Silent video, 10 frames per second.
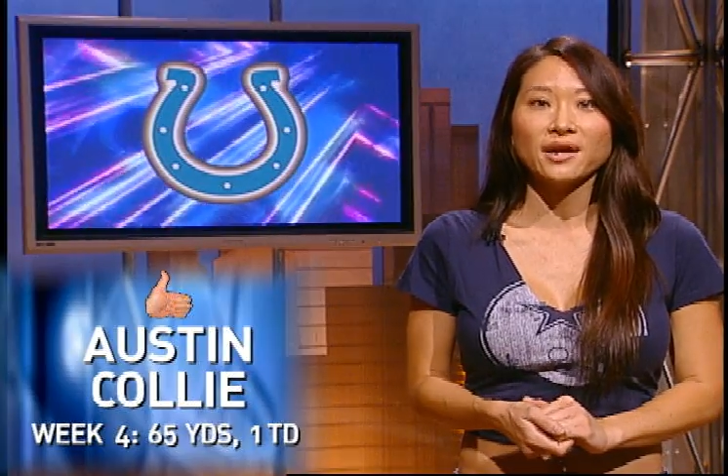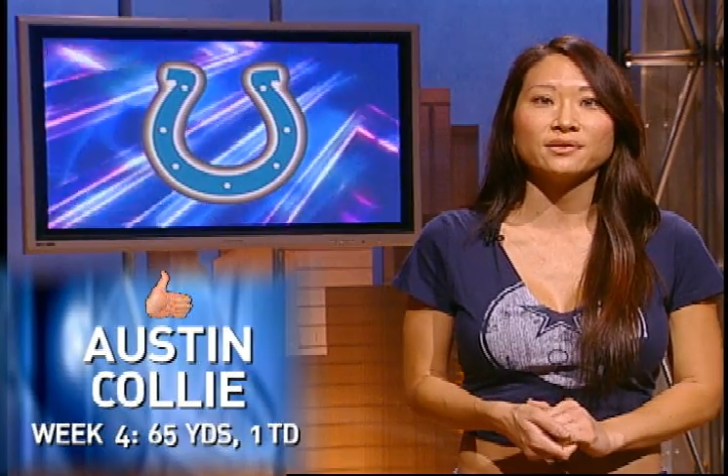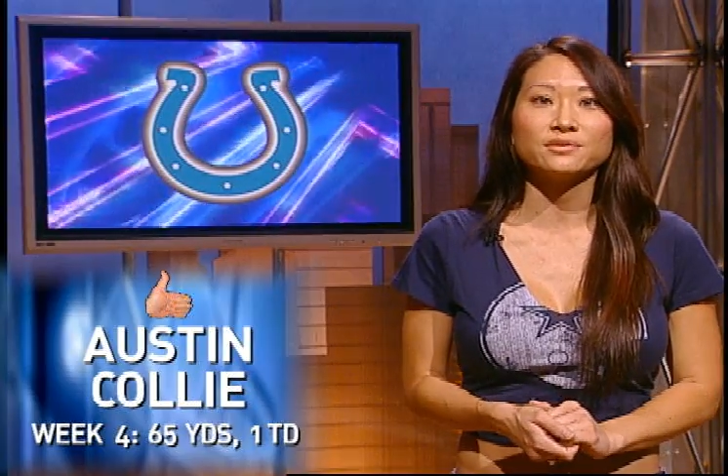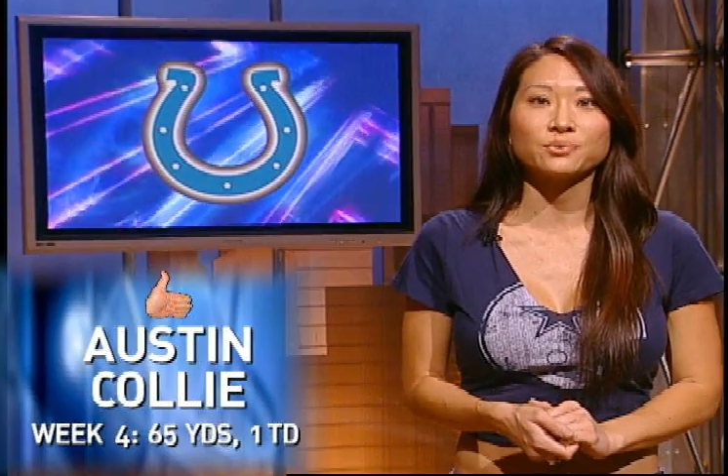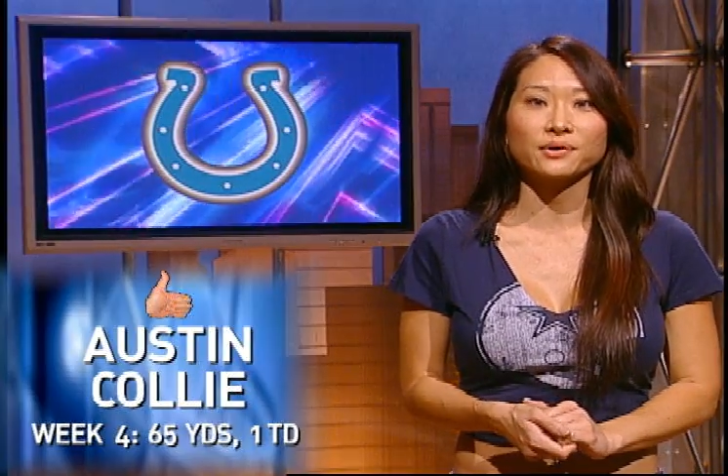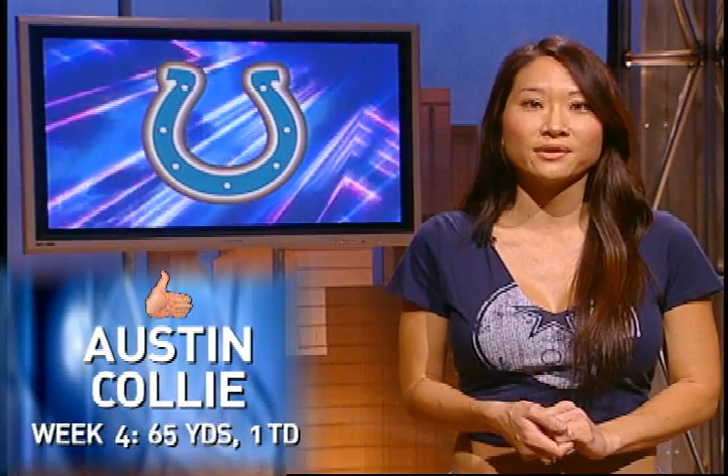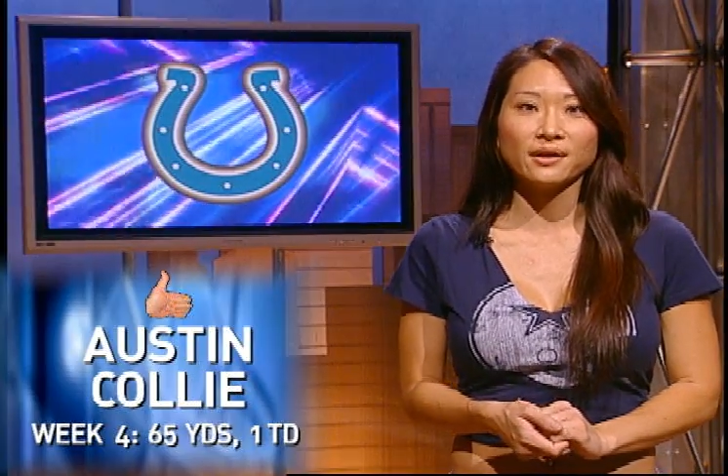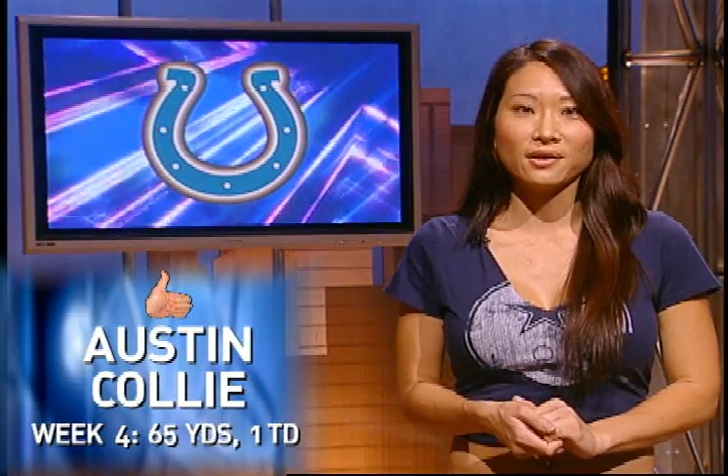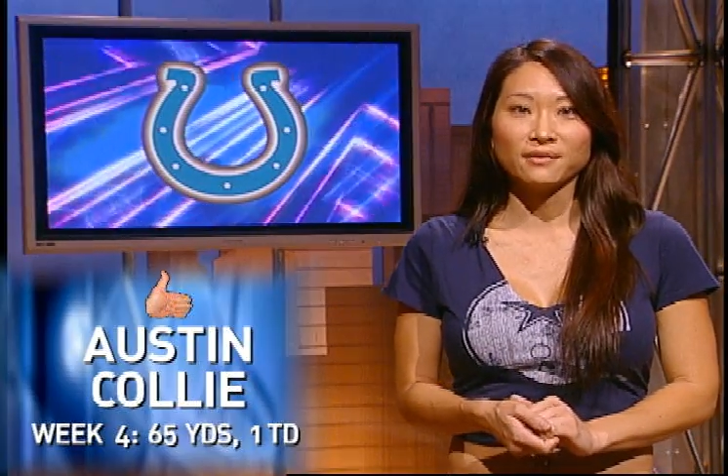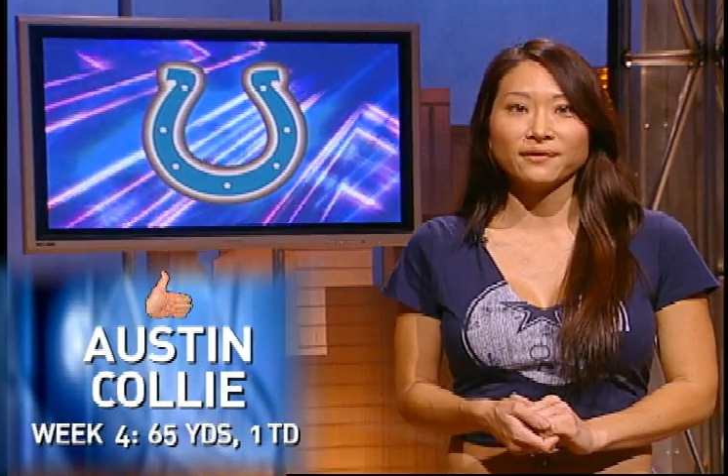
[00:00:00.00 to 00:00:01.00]
and is
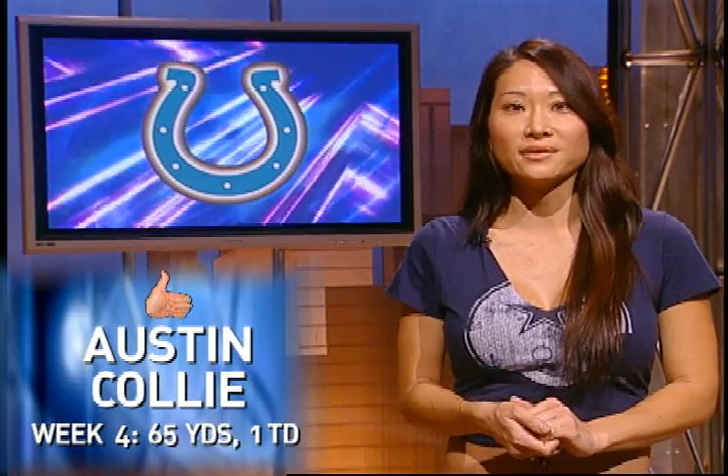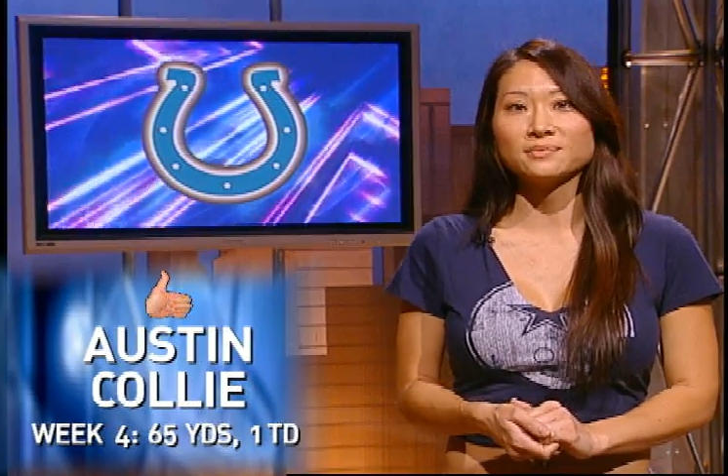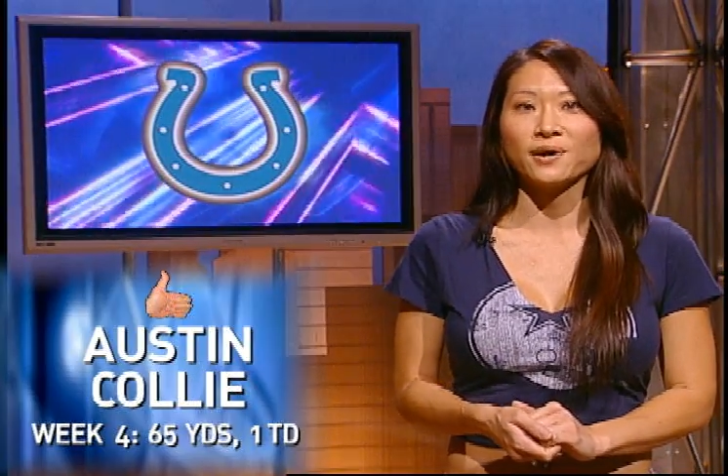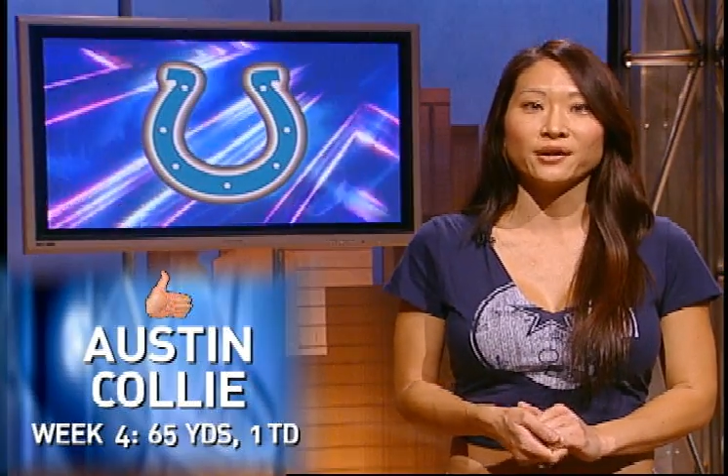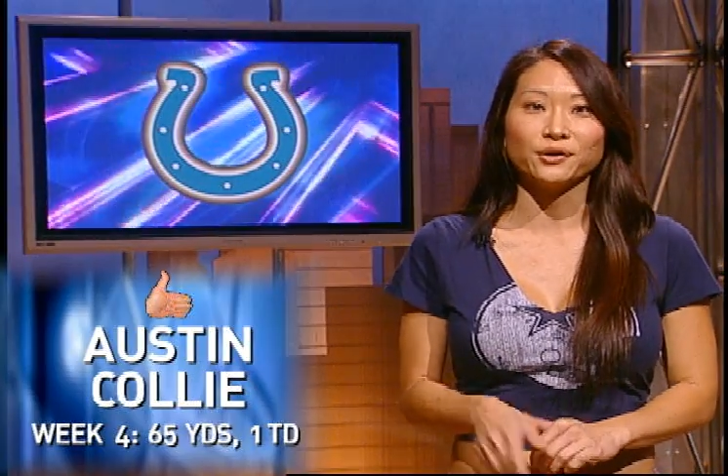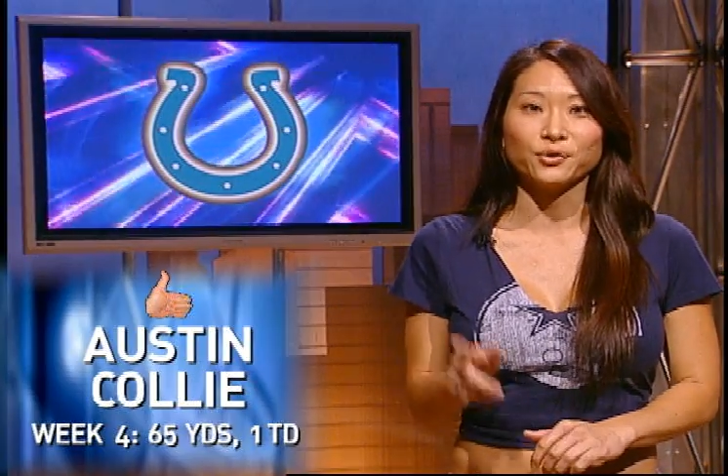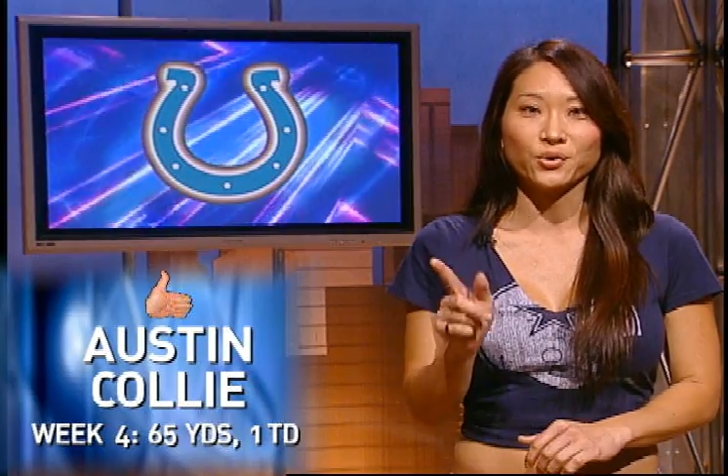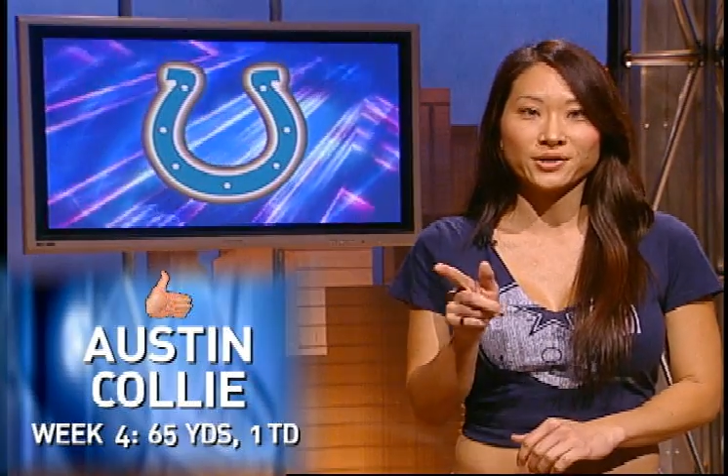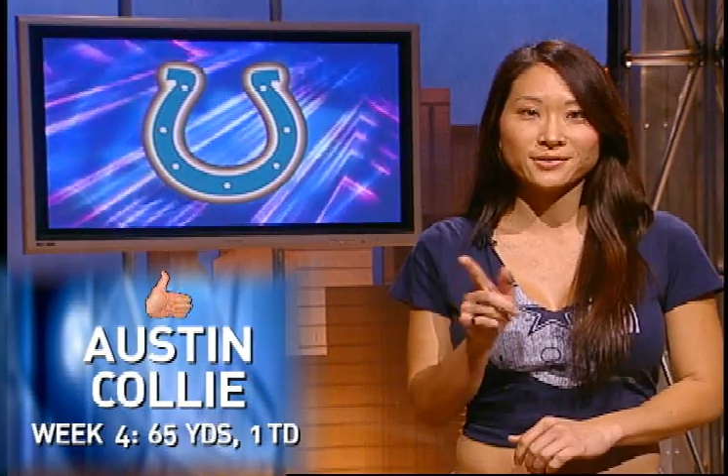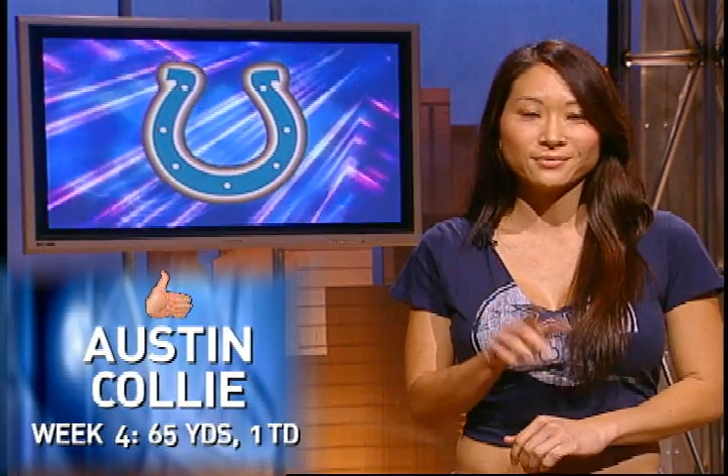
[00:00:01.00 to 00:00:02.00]
worthy of a spot on
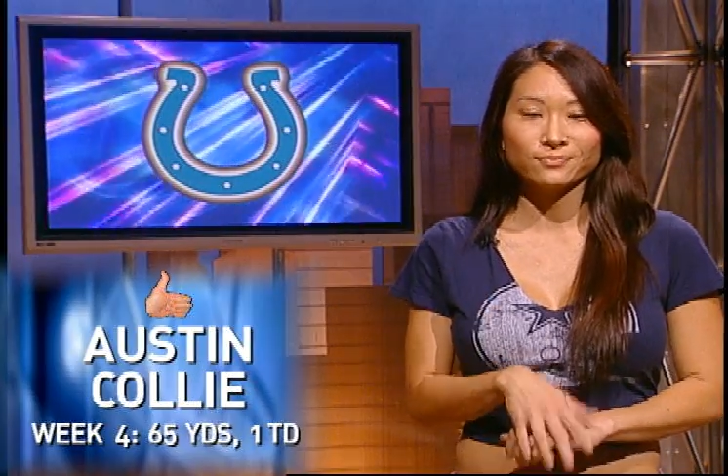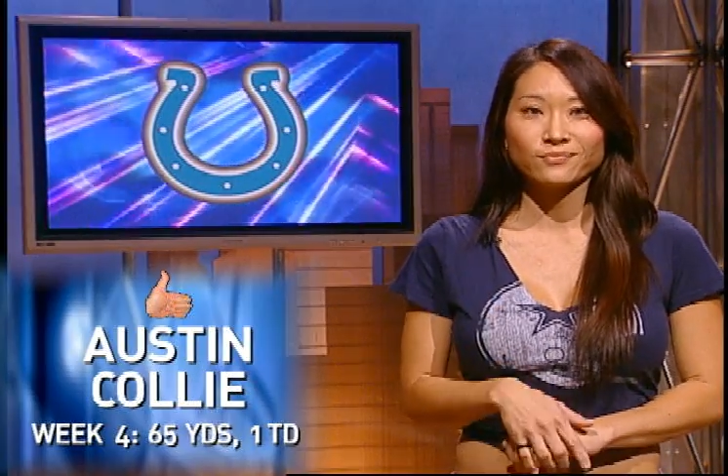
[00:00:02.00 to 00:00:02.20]
yours.